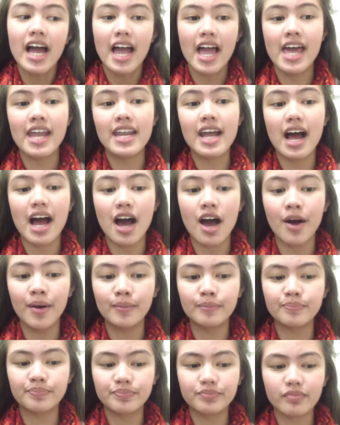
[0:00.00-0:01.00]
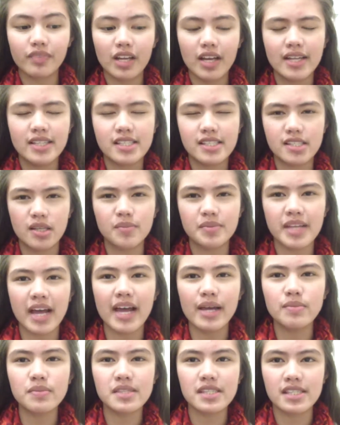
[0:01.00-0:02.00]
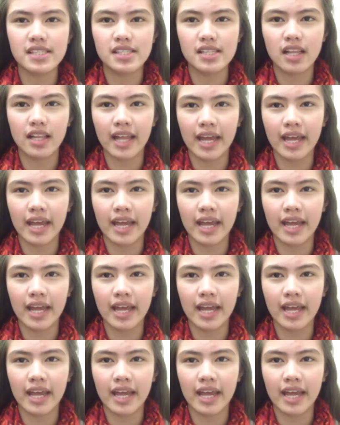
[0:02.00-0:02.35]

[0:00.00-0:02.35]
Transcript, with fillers: And, um, and sometimes